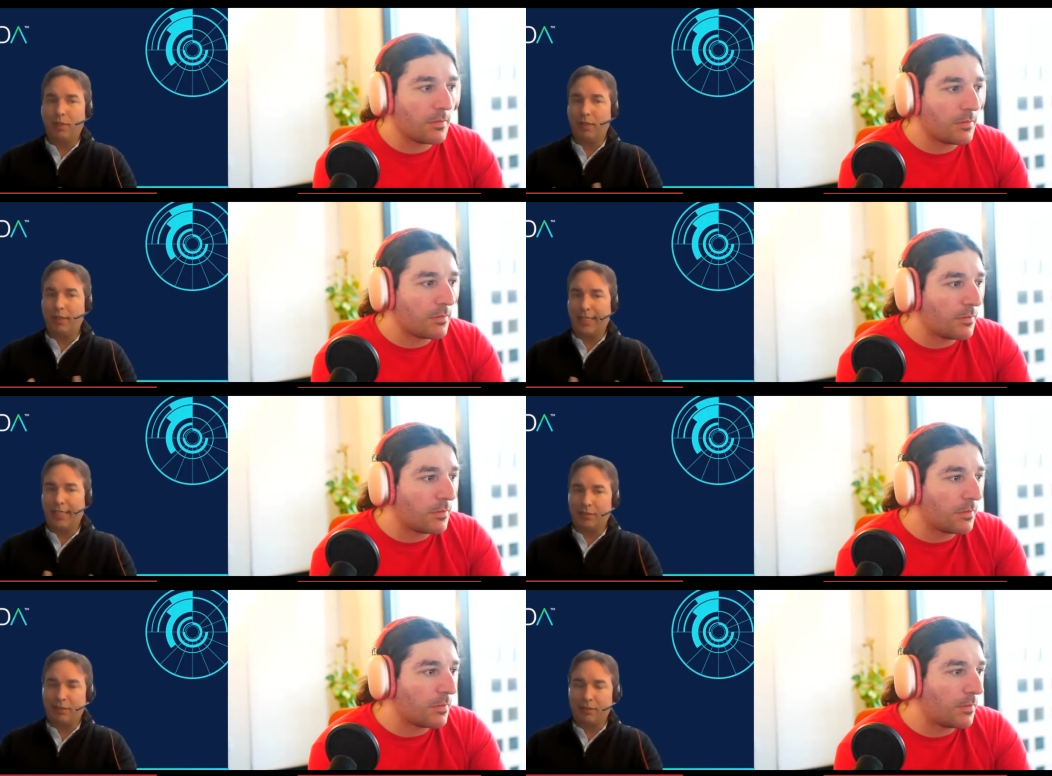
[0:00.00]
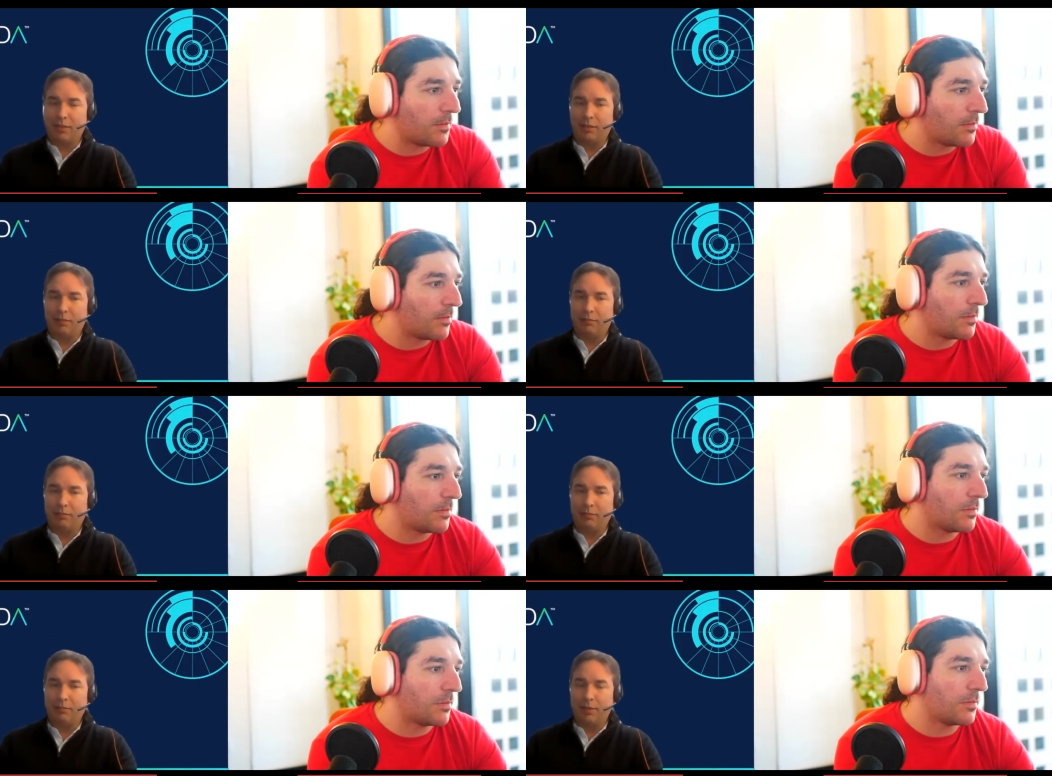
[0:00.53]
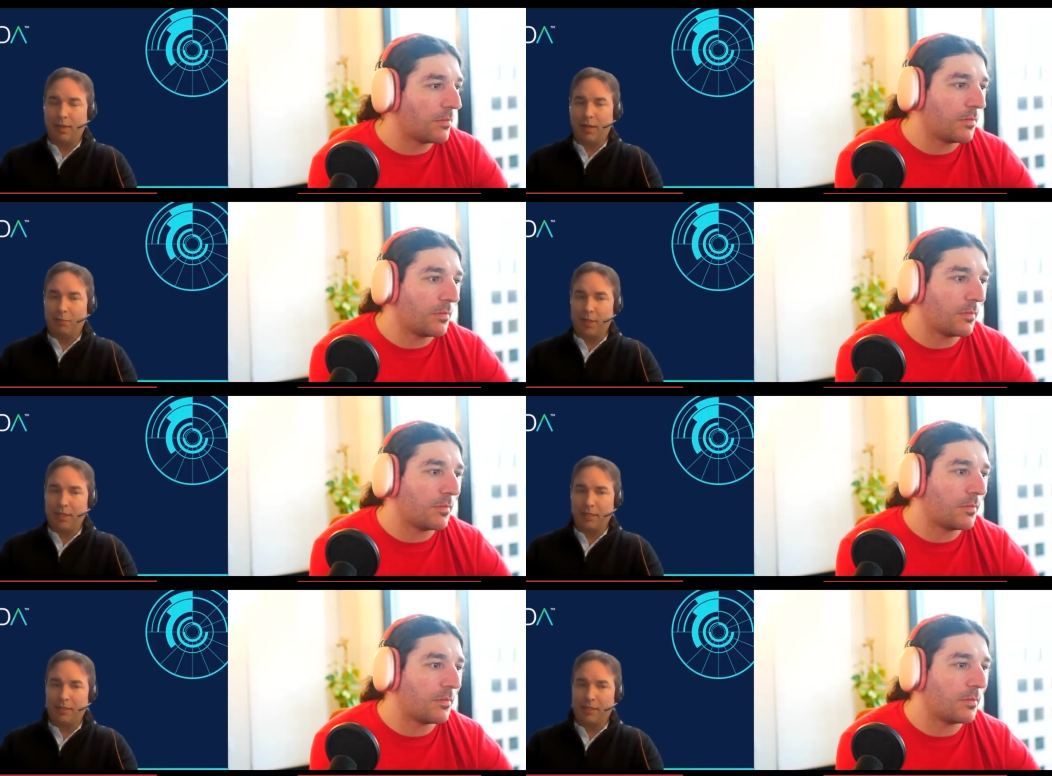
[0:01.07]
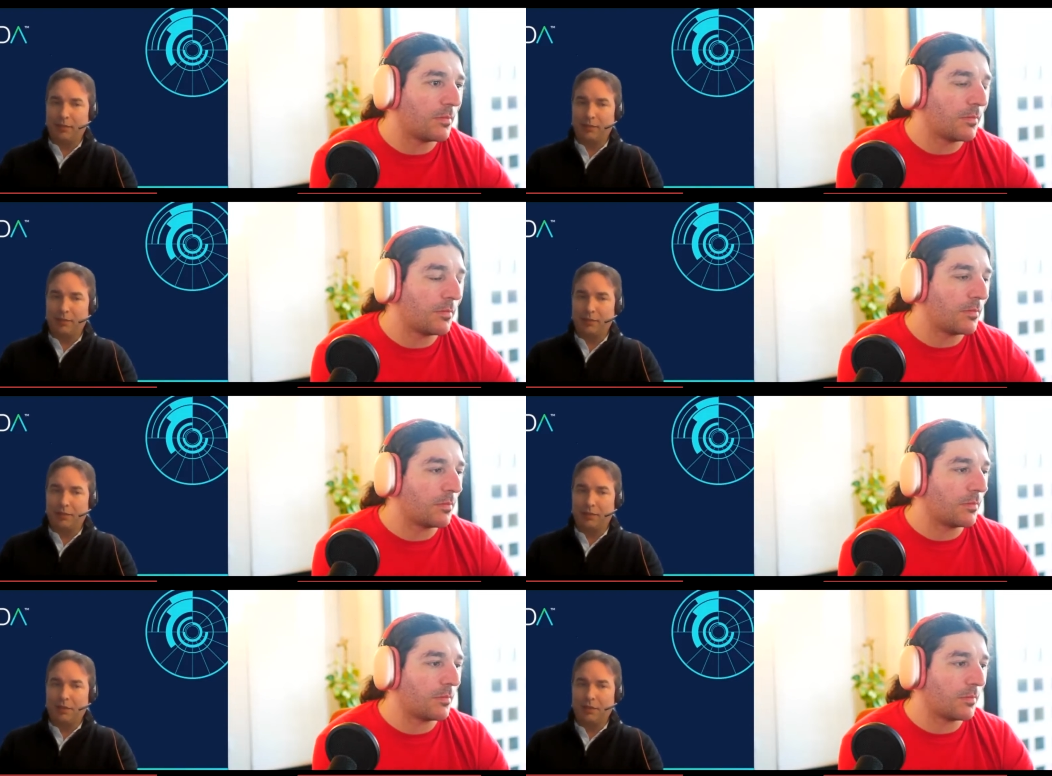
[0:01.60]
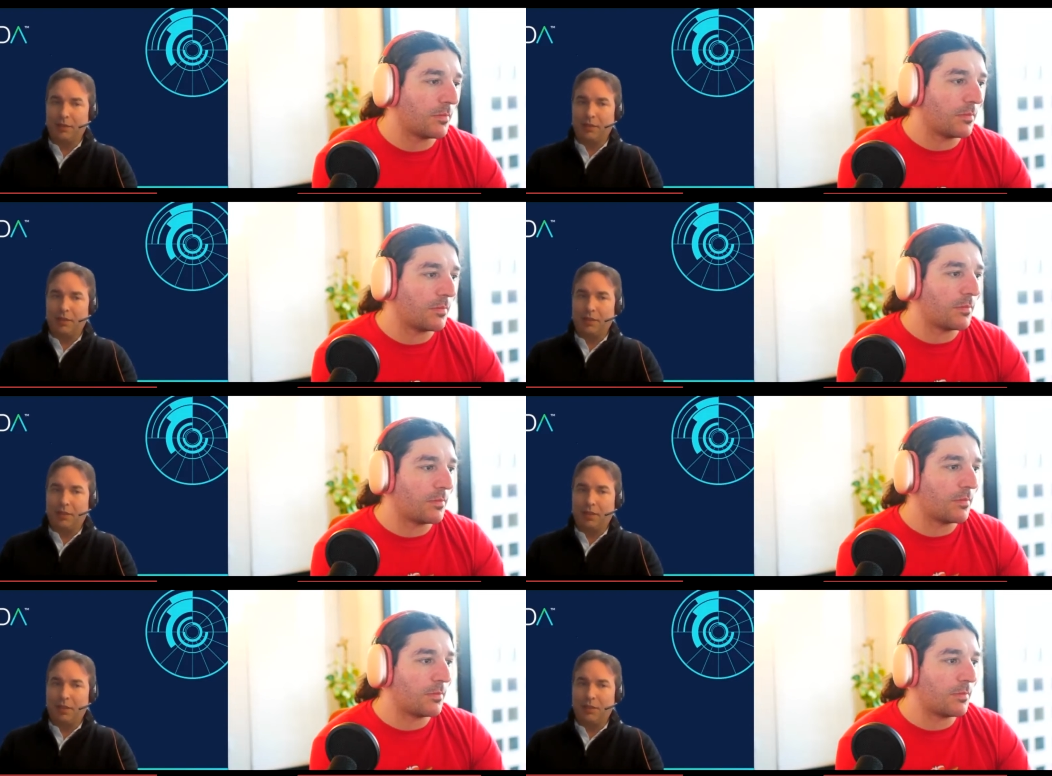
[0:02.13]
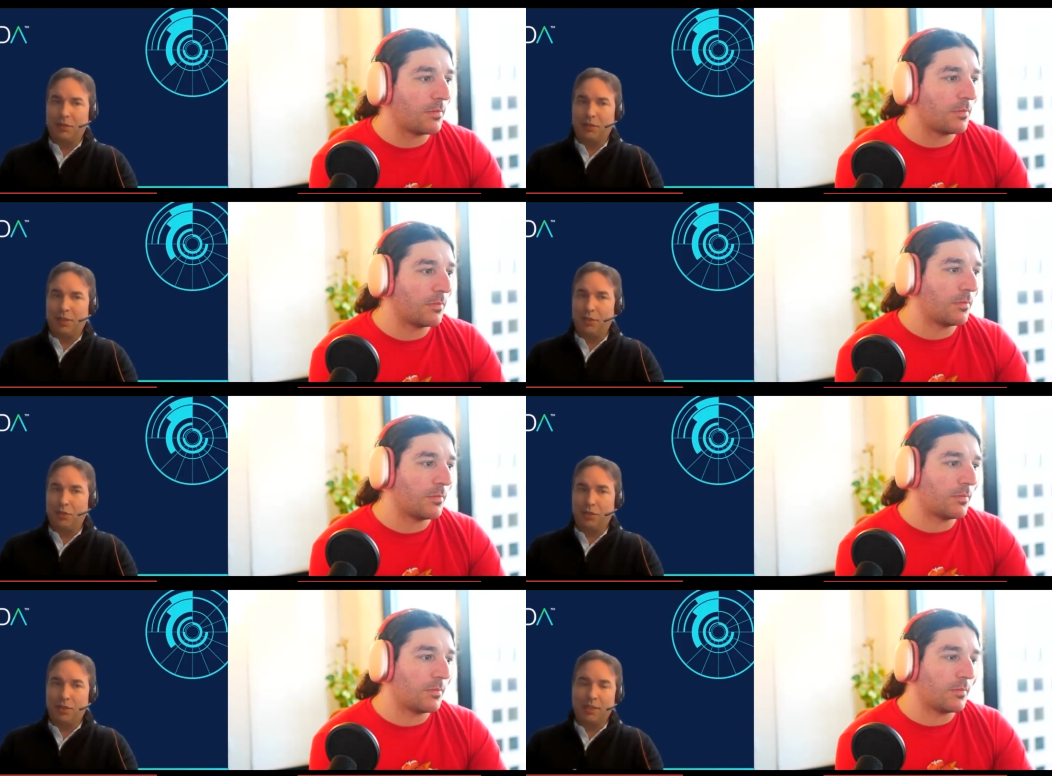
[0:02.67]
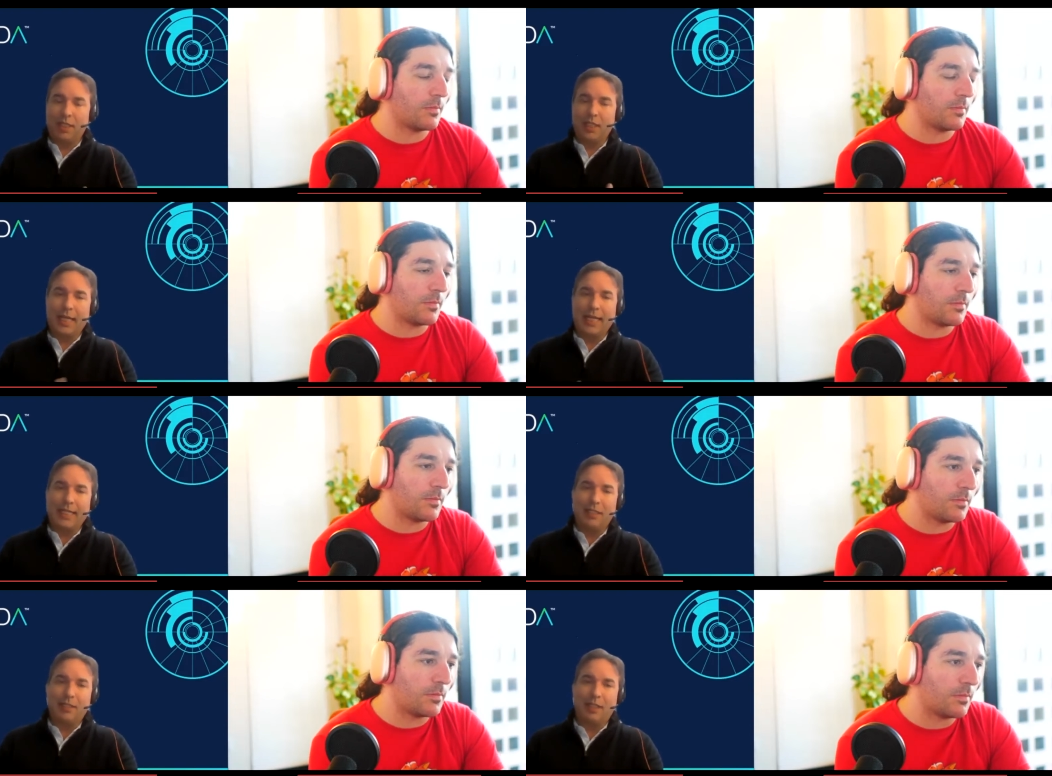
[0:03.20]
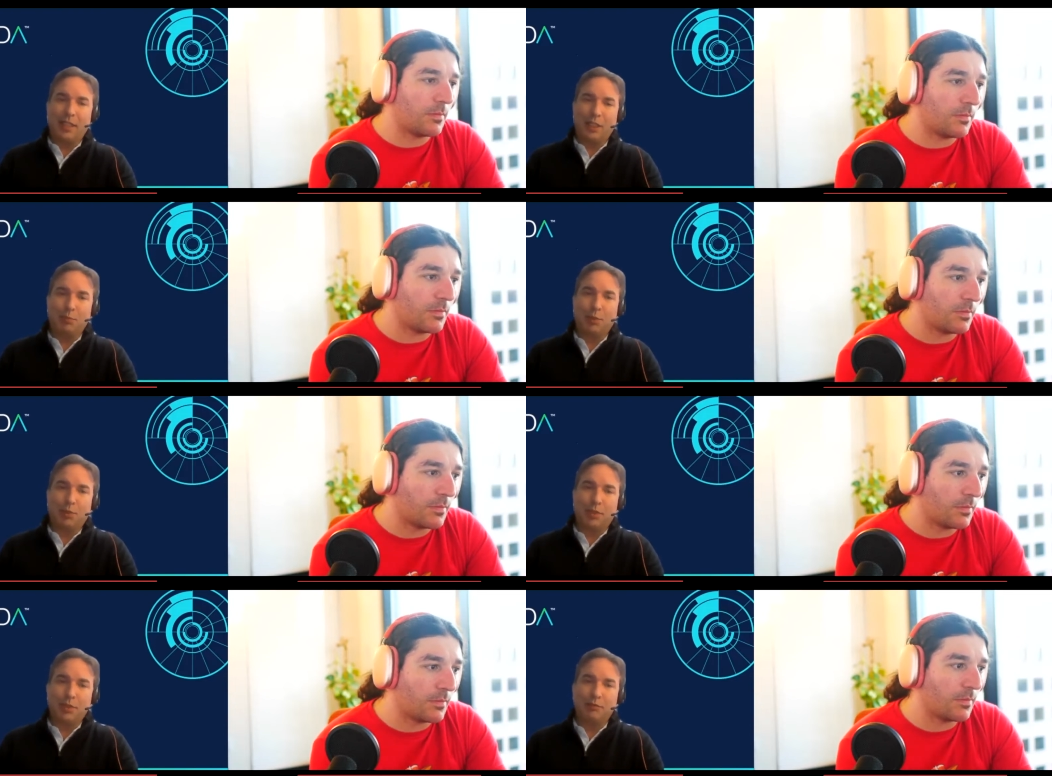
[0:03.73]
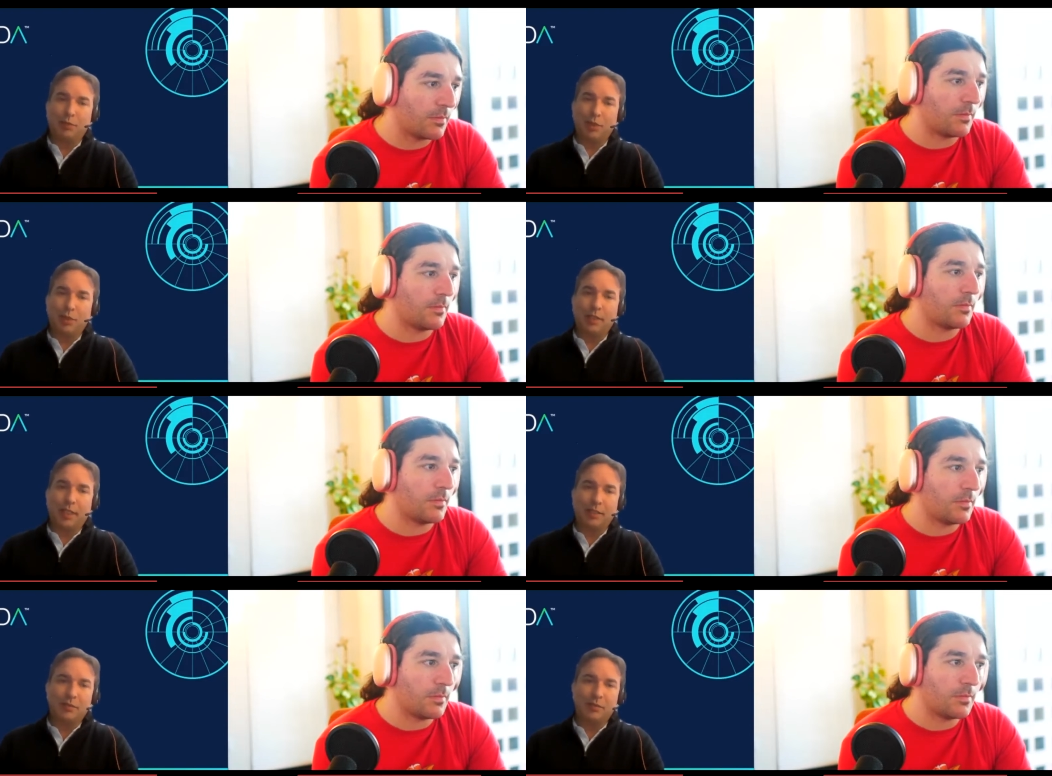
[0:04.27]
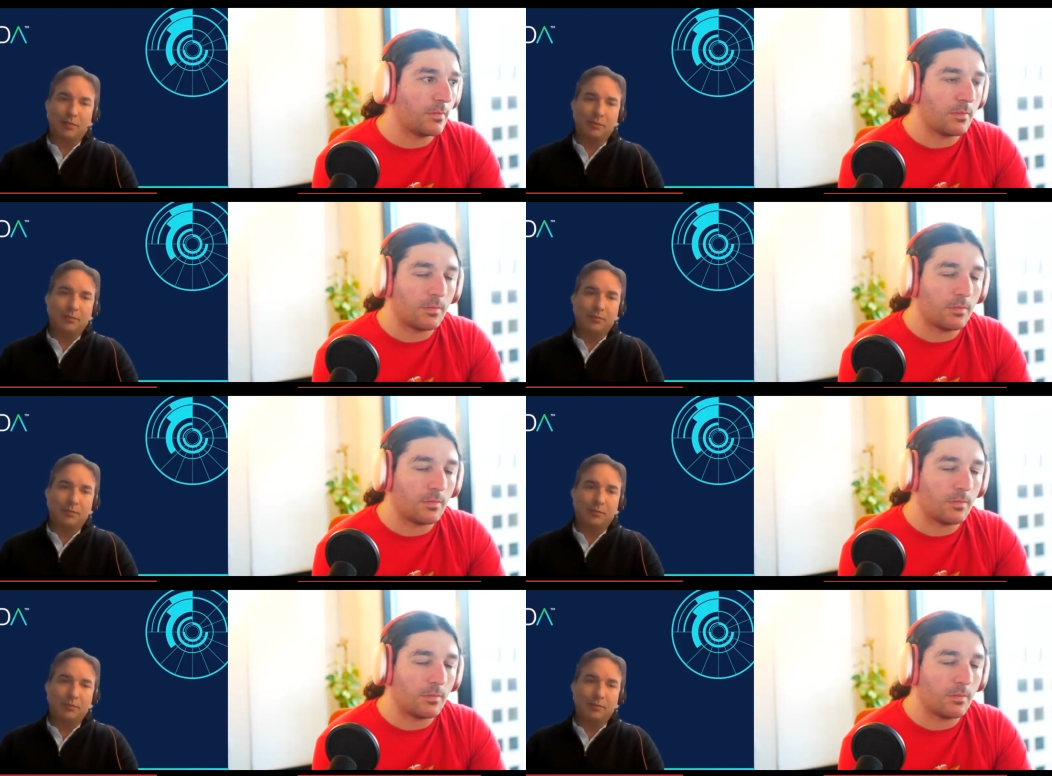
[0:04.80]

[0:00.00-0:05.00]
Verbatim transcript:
Speaker 1: the legacy thought process, it's it's just a night and day experience for our clients.